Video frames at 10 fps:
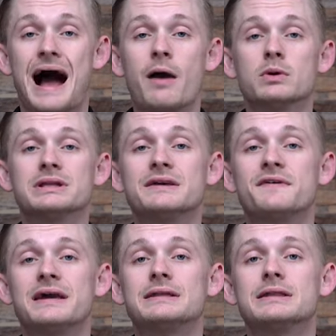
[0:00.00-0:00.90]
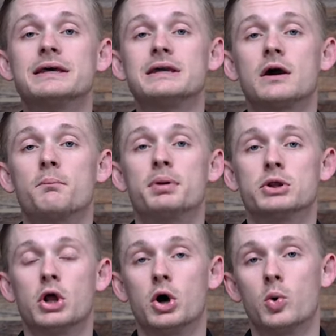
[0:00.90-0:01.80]
I will leave a link
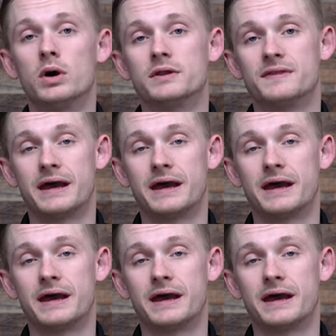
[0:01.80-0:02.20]
below